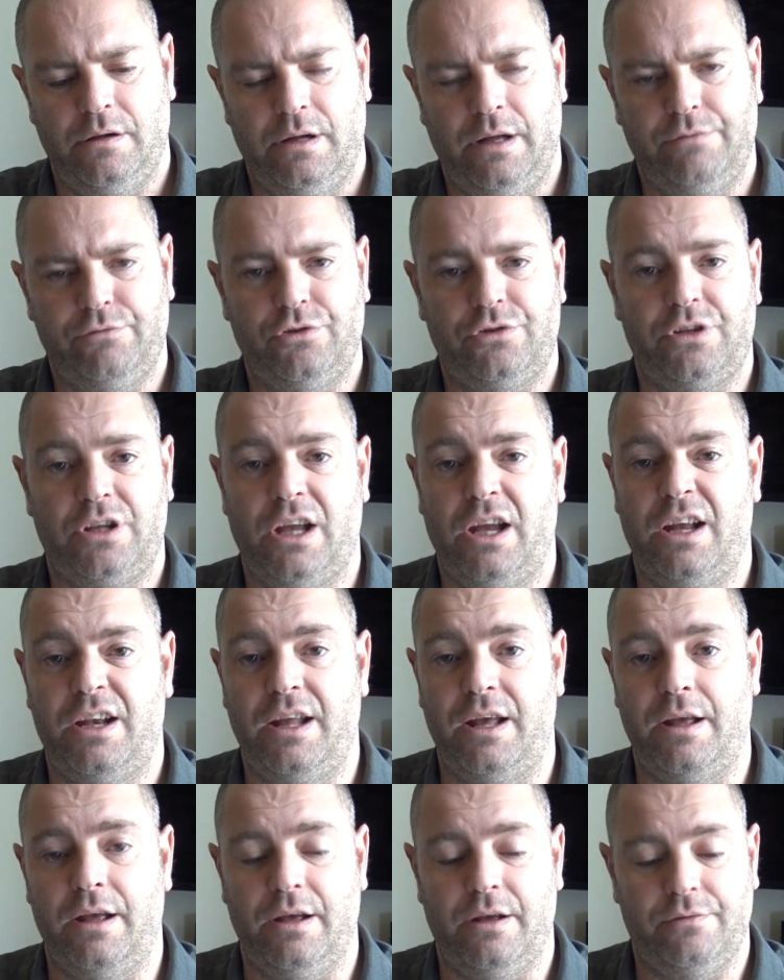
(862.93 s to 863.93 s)
I just heard
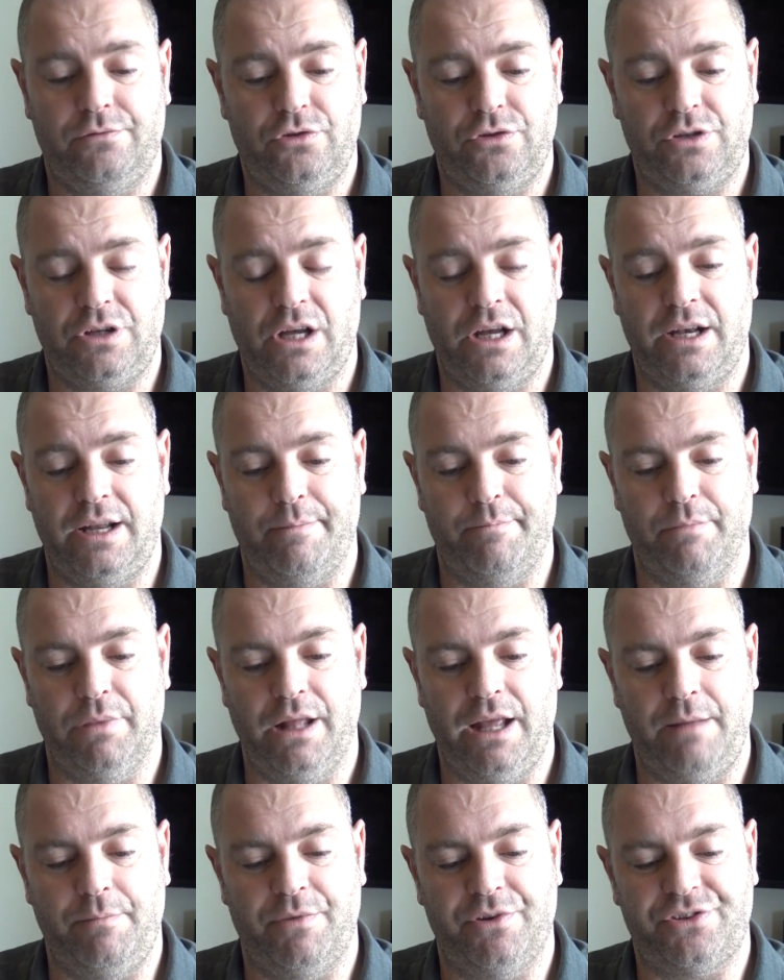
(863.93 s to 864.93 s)
it. I just heard it
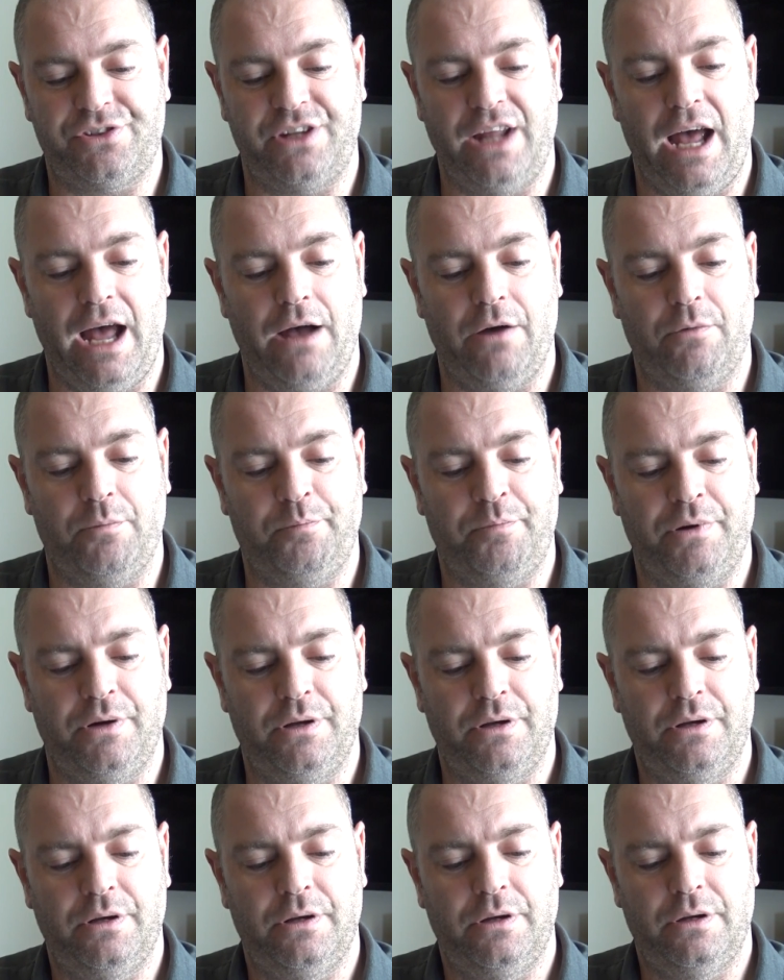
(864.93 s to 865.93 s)
bleep the start up.
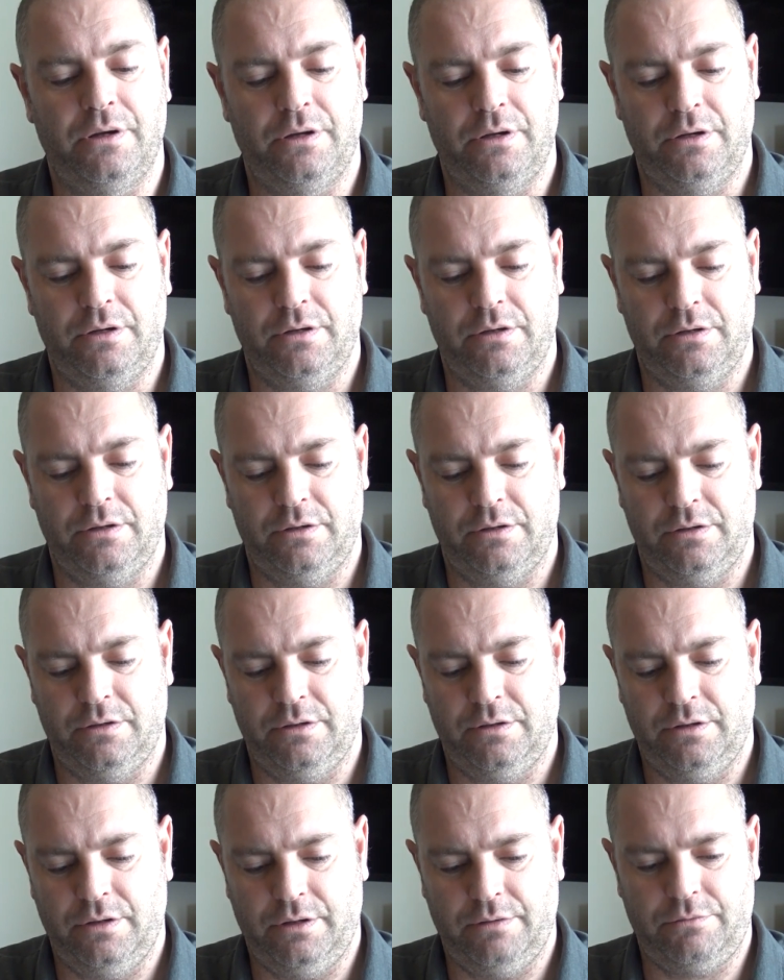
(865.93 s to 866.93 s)

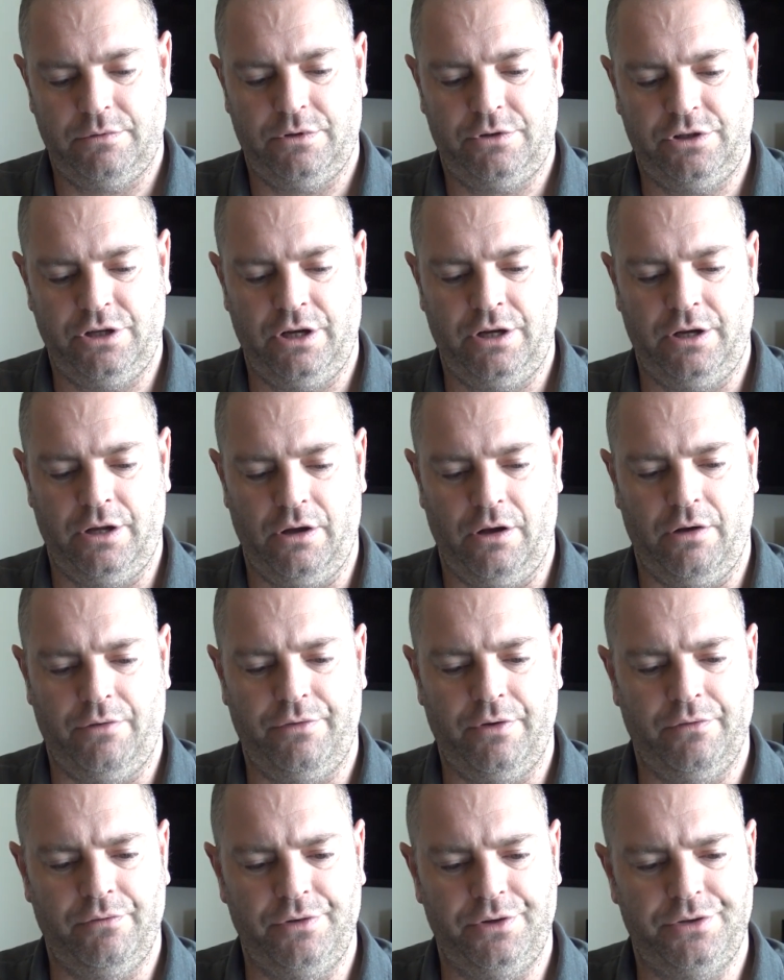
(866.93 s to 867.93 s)
I'm going to turn it
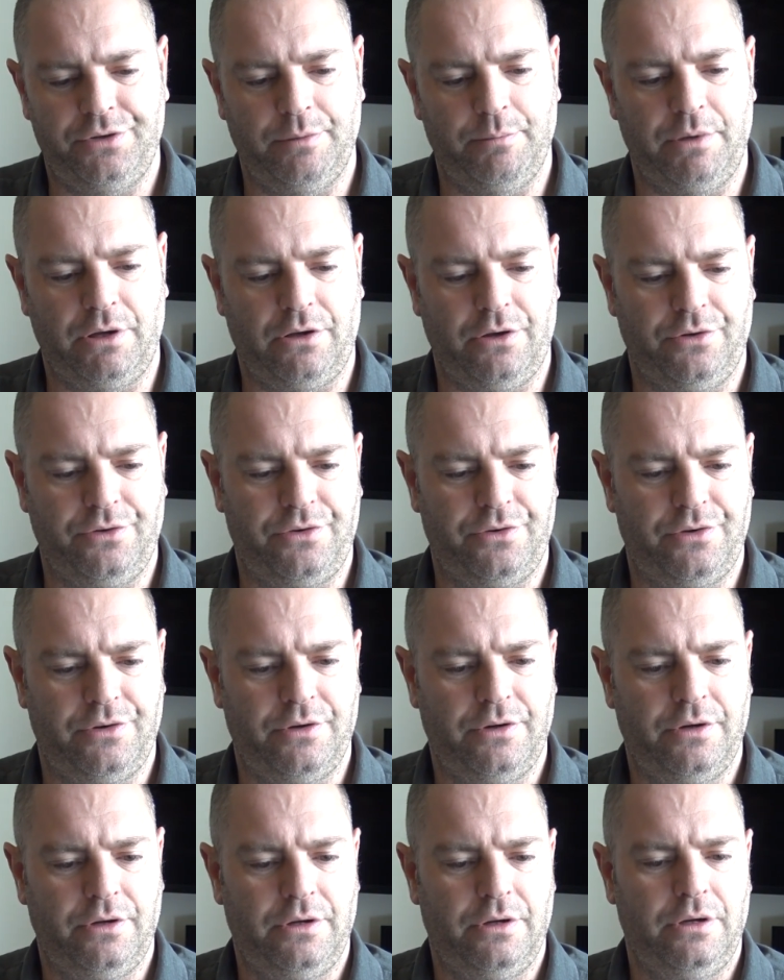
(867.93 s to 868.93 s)
off, obviously, because
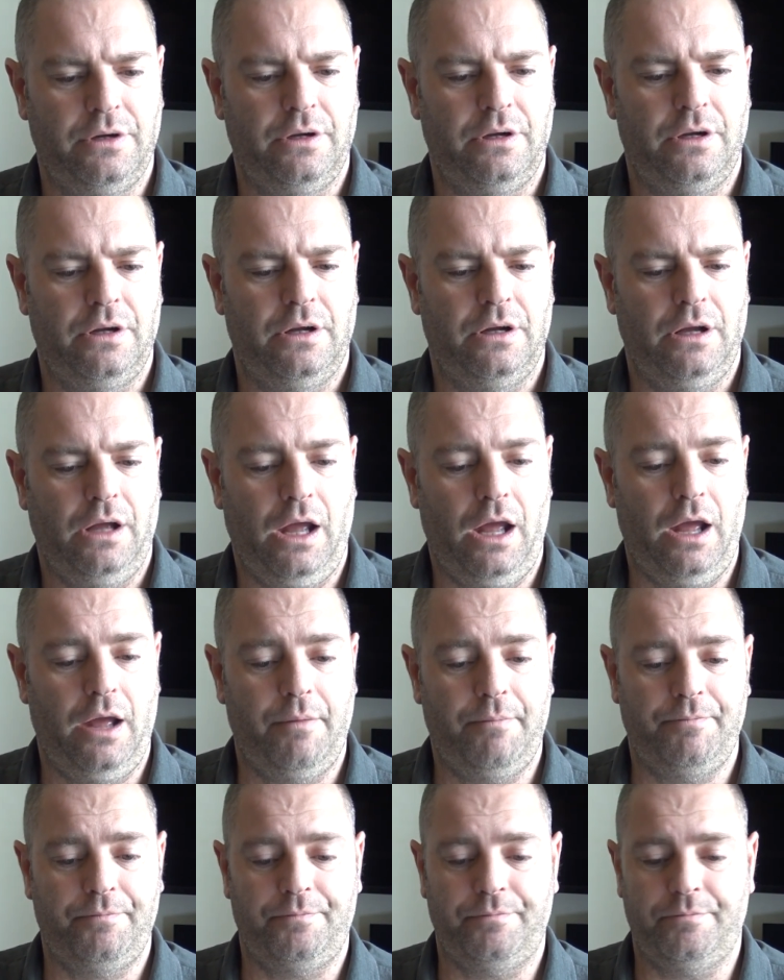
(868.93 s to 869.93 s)
um,